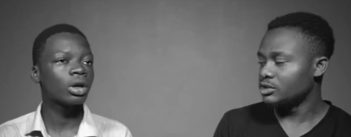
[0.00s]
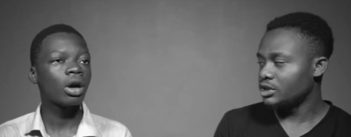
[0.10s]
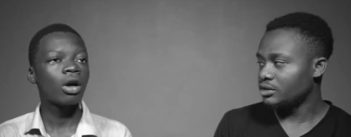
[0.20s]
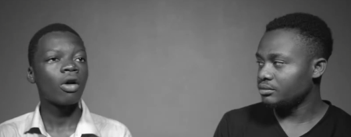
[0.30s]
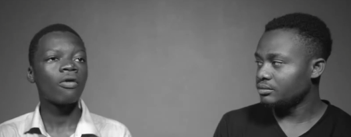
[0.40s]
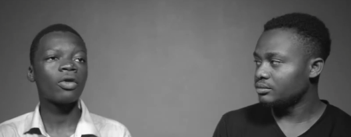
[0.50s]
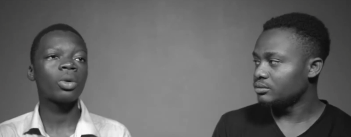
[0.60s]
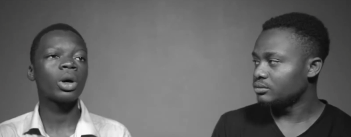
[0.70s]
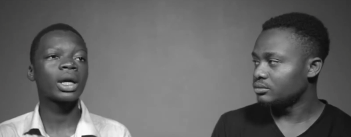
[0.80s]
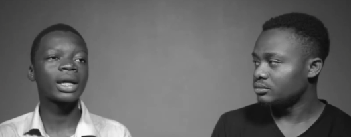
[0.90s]
Speaker 1: okay. for
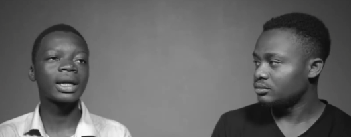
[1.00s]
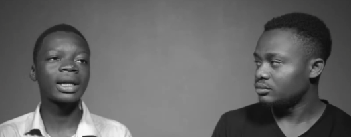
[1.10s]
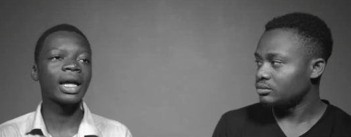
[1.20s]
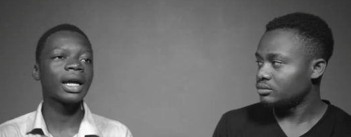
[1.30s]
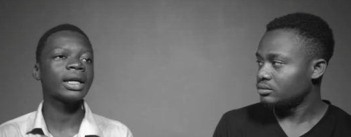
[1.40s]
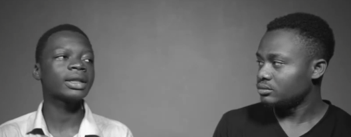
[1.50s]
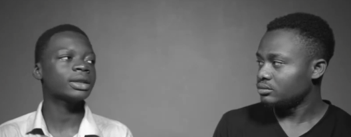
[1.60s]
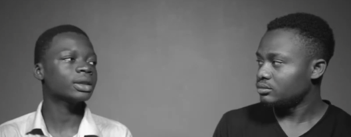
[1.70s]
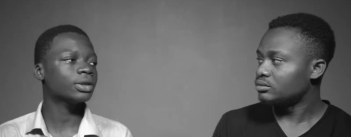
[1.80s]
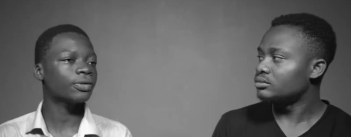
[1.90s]
working
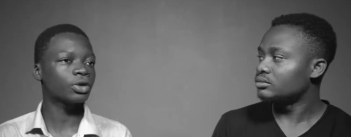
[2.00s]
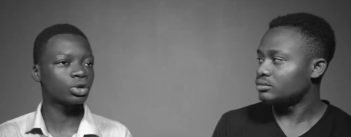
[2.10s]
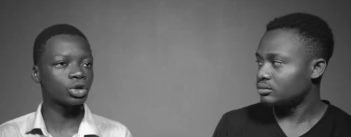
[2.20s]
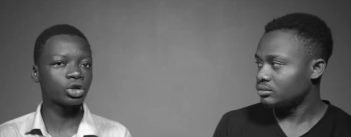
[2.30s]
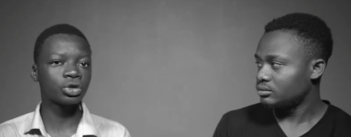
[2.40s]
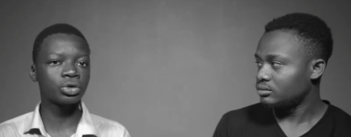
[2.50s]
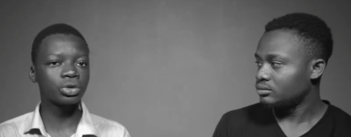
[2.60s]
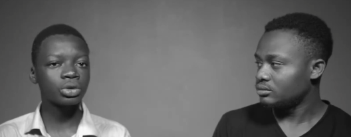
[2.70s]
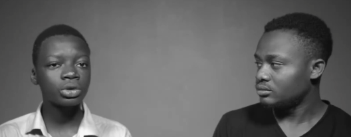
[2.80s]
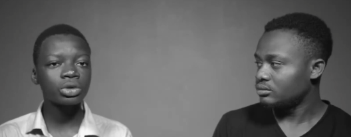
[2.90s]
clients, photo
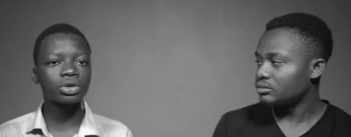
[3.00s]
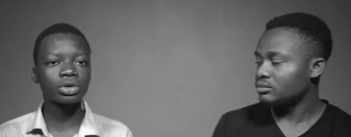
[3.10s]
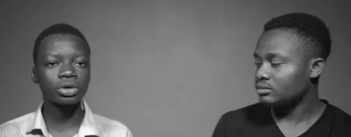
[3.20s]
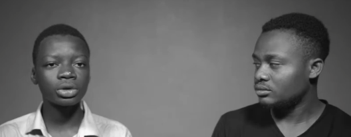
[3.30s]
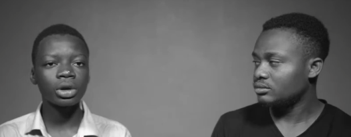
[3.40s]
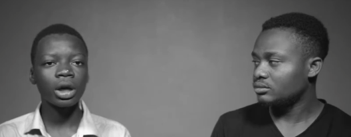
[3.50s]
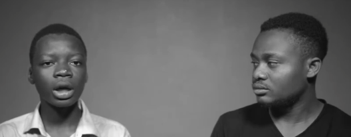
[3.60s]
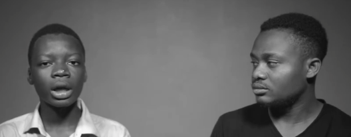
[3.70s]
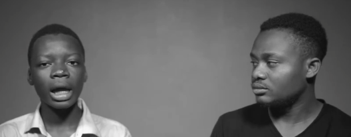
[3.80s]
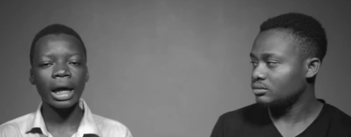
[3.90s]
shoots, mm.
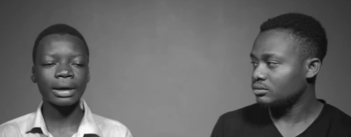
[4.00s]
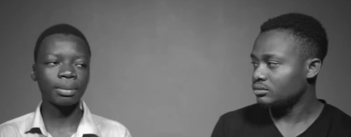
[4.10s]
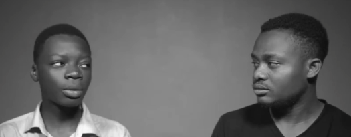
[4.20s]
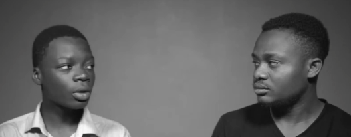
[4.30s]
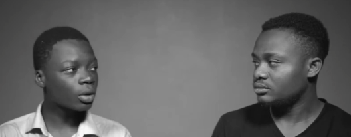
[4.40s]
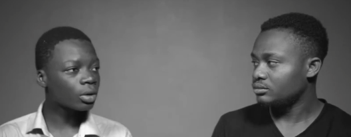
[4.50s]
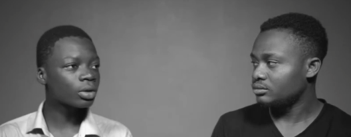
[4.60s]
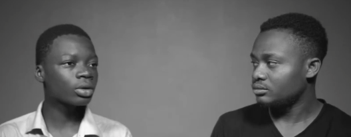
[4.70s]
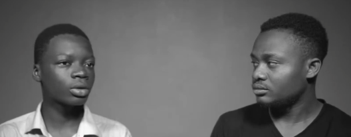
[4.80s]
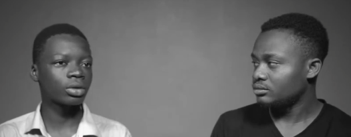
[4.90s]
and more.
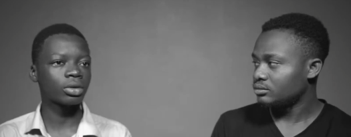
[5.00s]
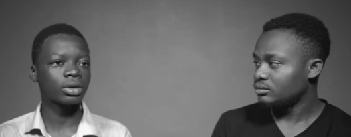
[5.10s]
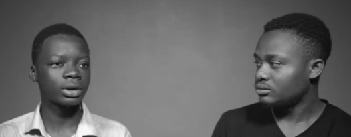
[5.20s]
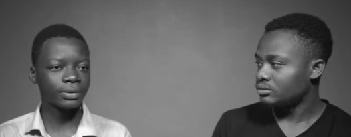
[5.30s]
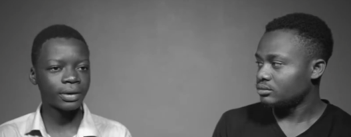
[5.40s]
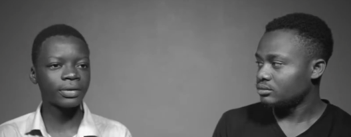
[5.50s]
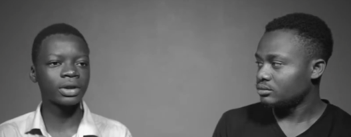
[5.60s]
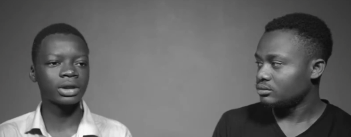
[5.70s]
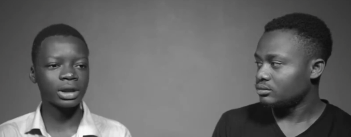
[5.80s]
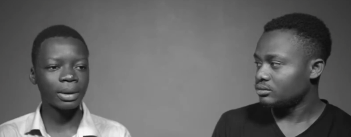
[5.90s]
for
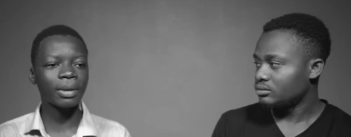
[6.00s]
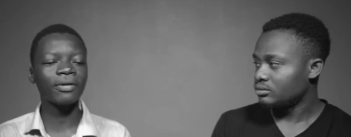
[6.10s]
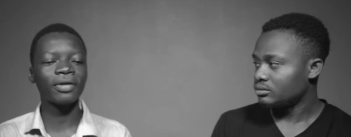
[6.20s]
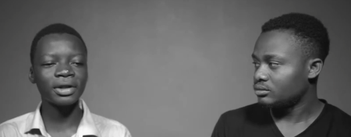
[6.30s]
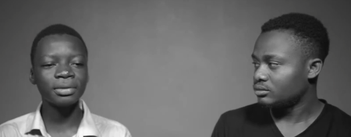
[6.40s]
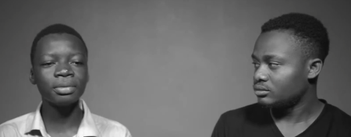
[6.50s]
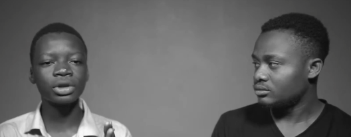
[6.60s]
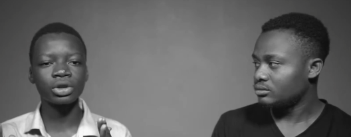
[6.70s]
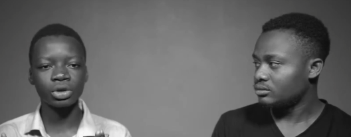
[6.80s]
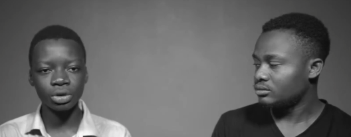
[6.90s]
this time, a very
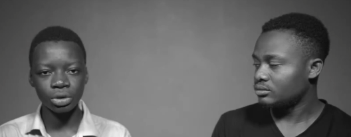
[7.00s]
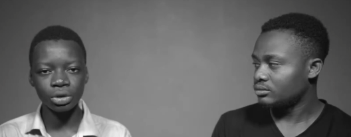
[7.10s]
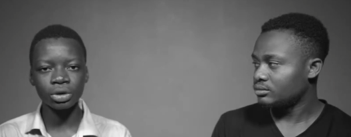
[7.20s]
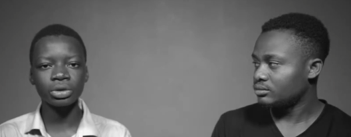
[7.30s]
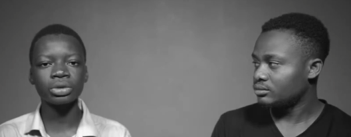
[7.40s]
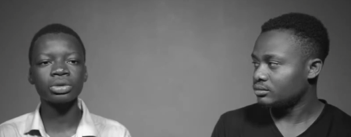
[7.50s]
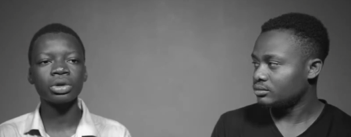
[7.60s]
big studio,